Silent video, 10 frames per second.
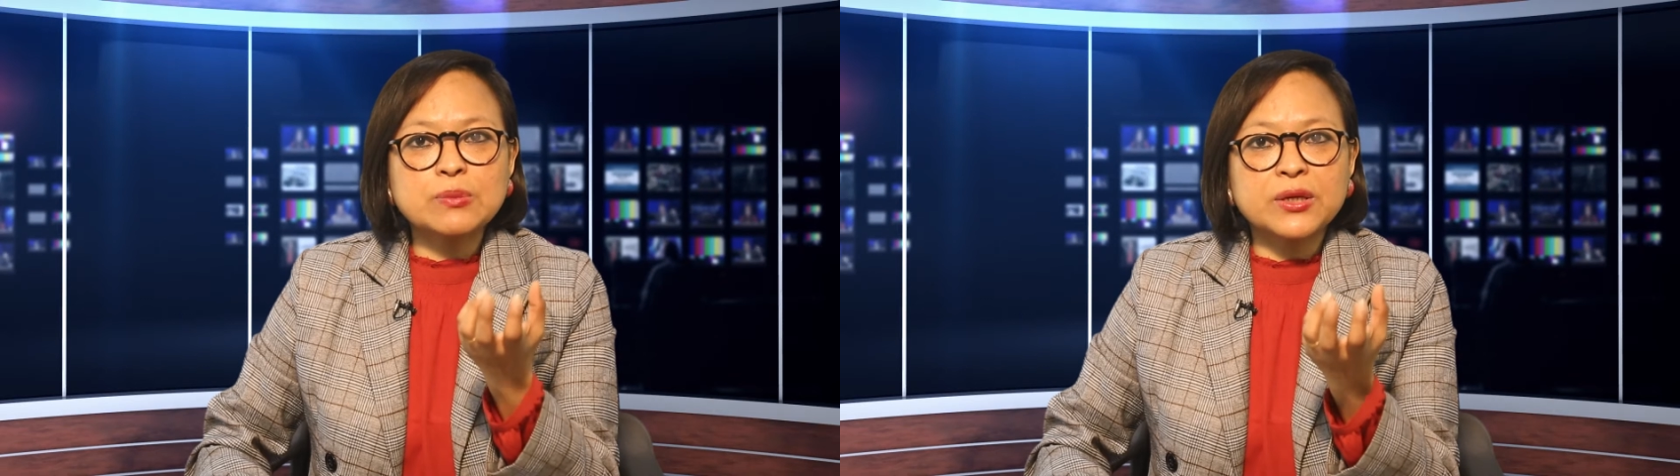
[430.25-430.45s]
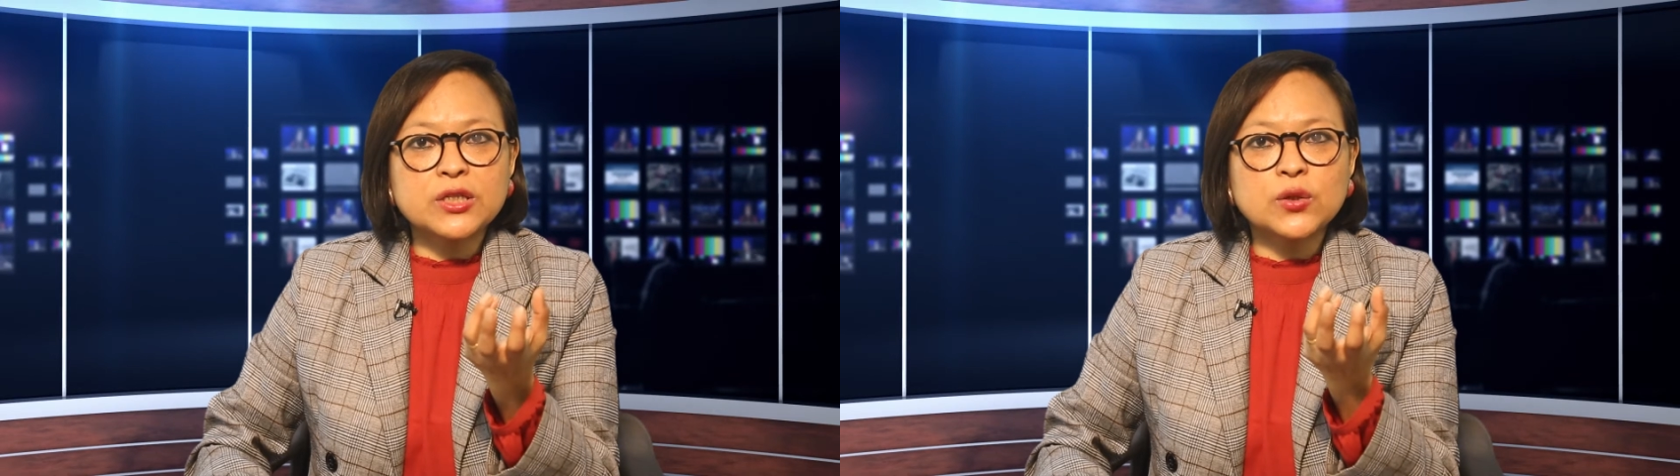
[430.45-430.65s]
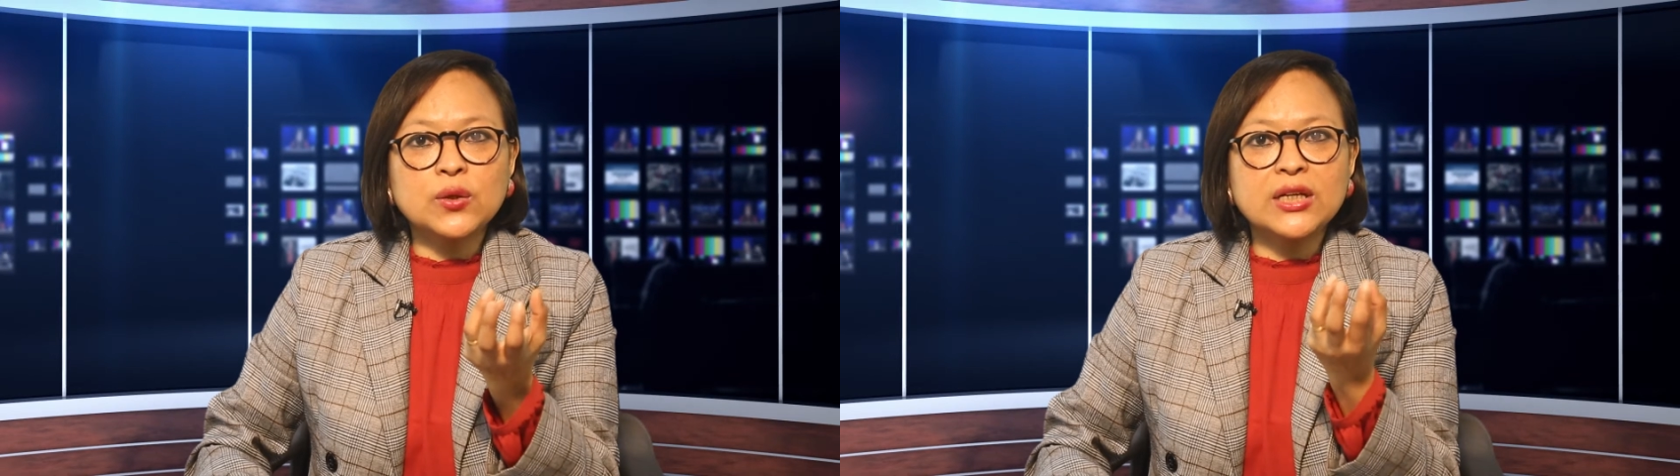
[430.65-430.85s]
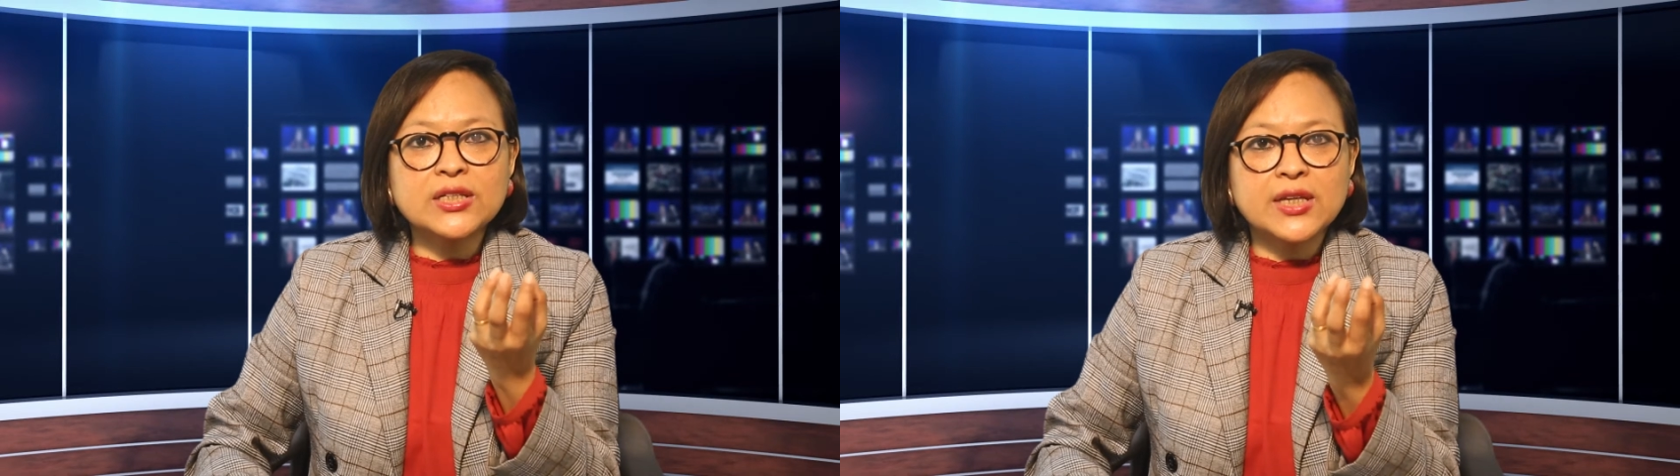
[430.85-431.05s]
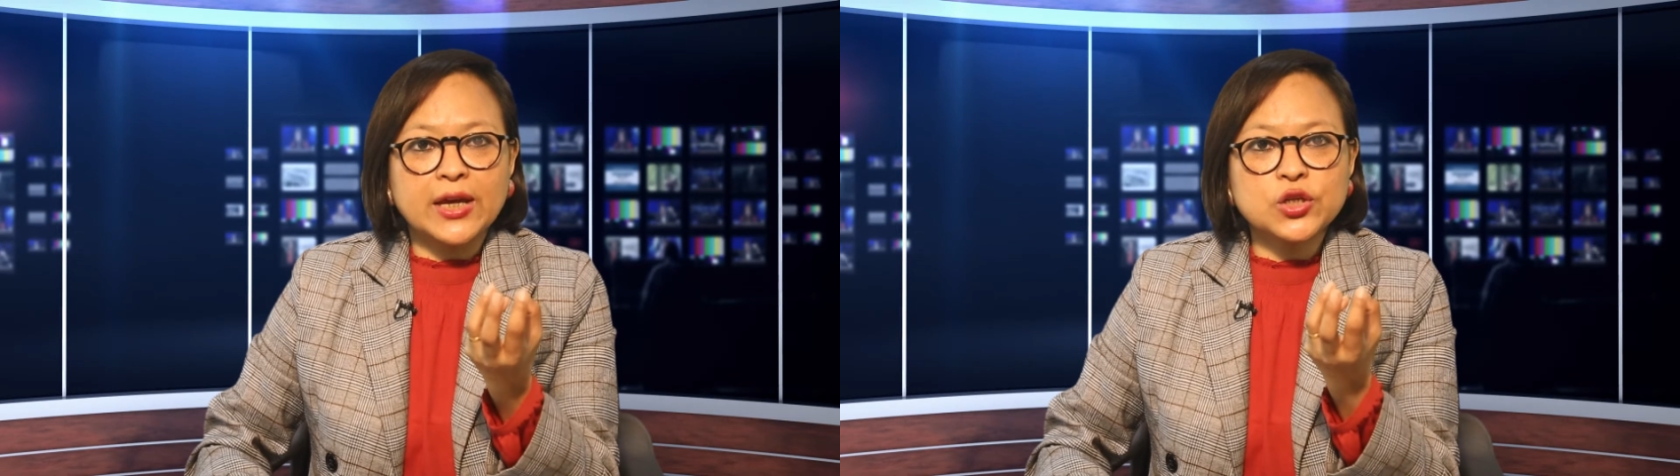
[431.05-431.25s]
particular
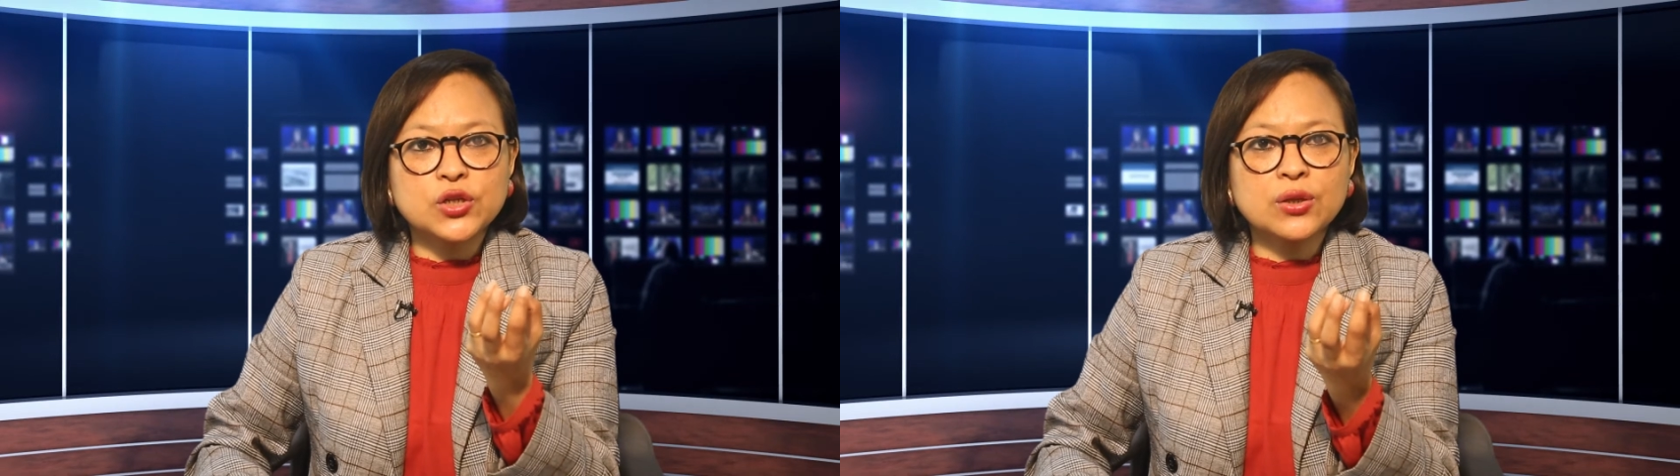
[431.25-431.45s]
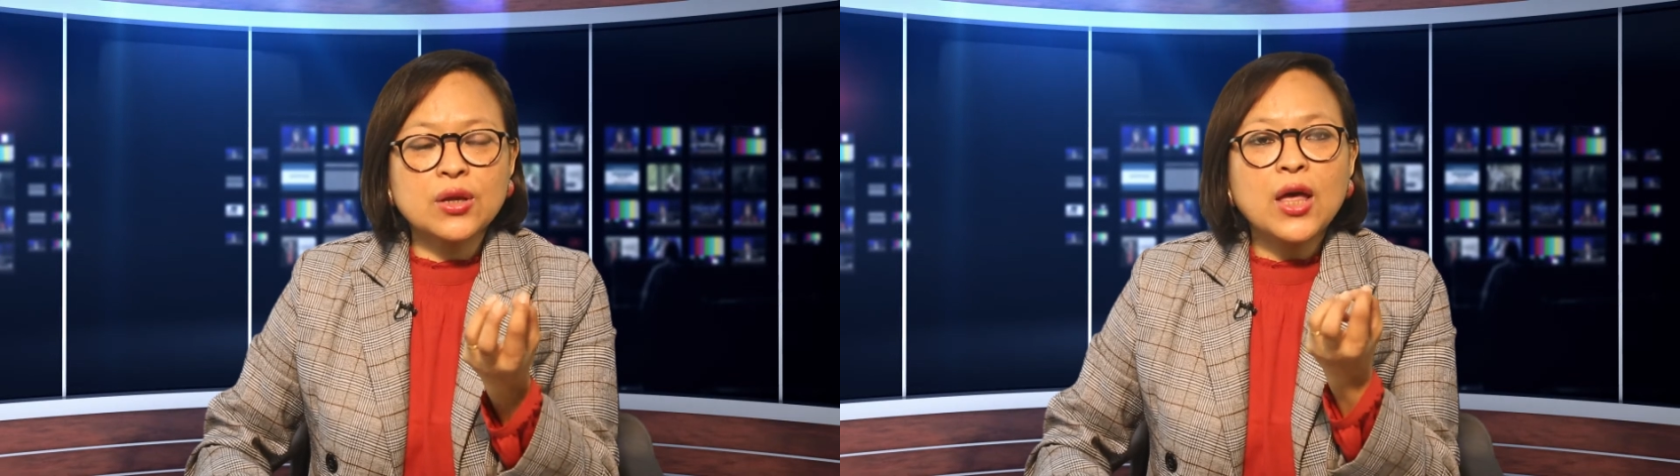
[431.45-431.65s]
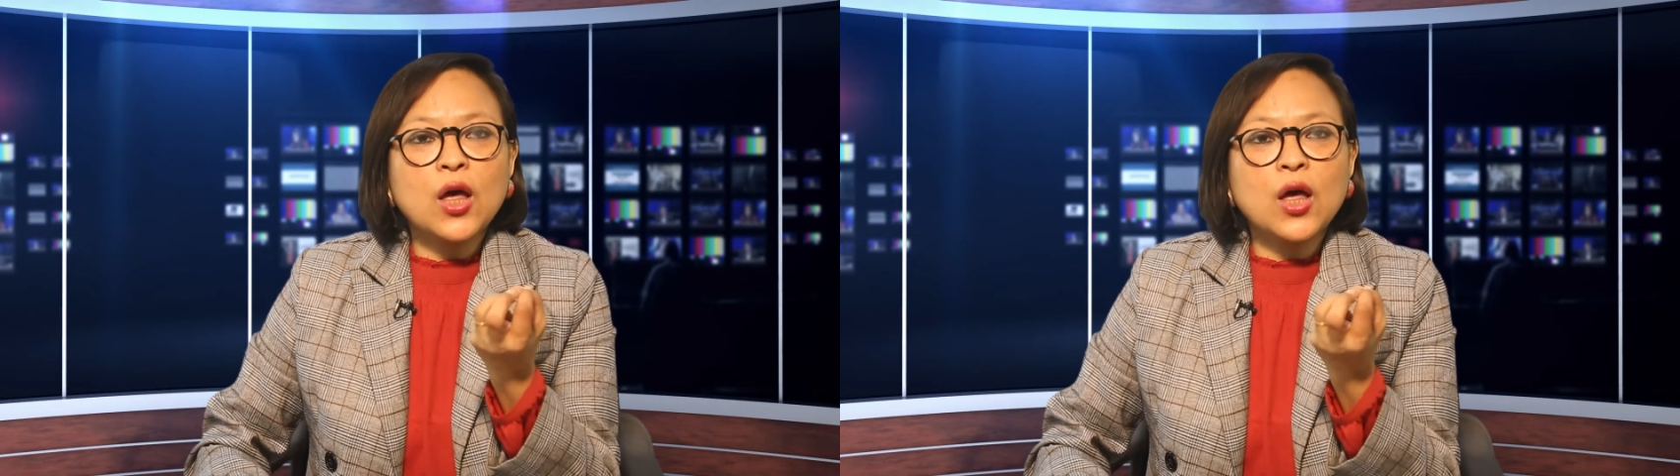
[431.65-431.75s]
section,